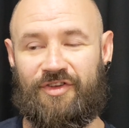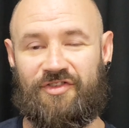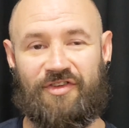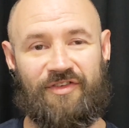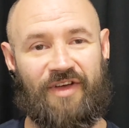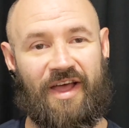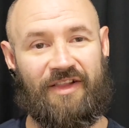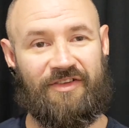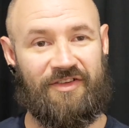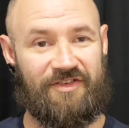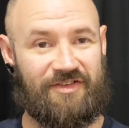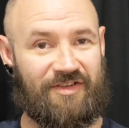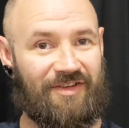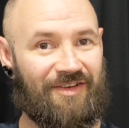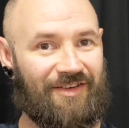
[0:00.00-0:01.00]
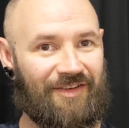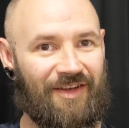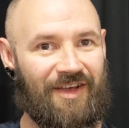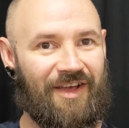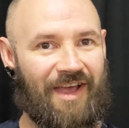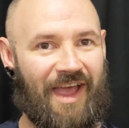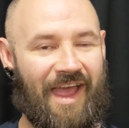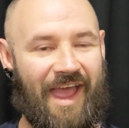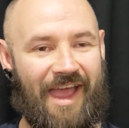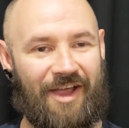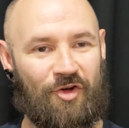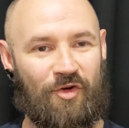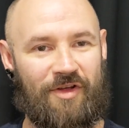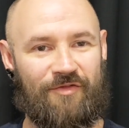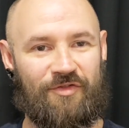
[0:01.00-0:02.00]
sort of had this
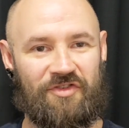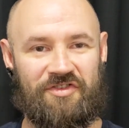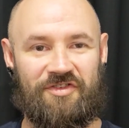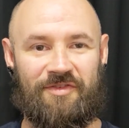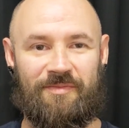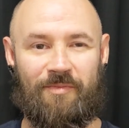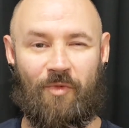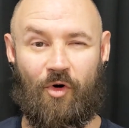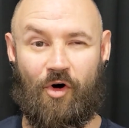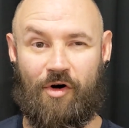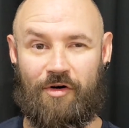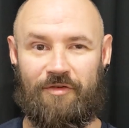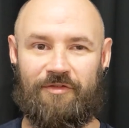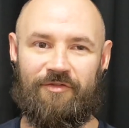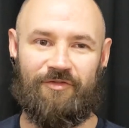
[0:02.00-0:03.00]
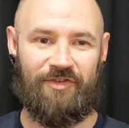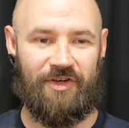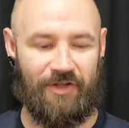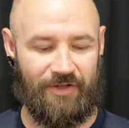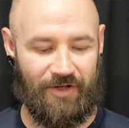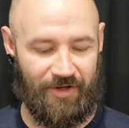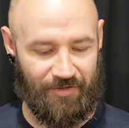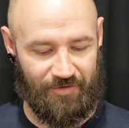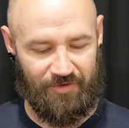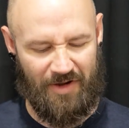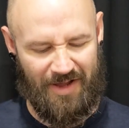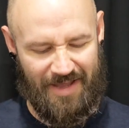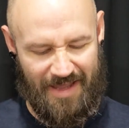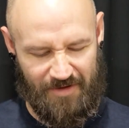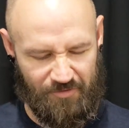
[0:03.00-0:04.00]
hankering for some more vanilla. I thought,
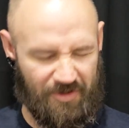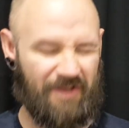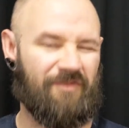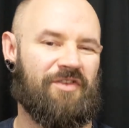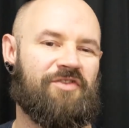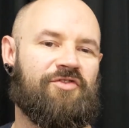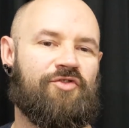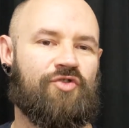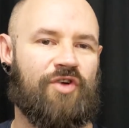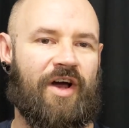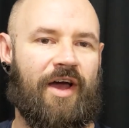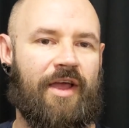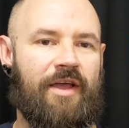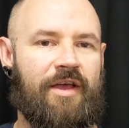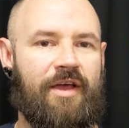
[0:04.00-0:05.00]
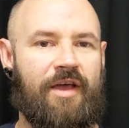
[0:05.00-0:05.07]
okay, we'll give this a try.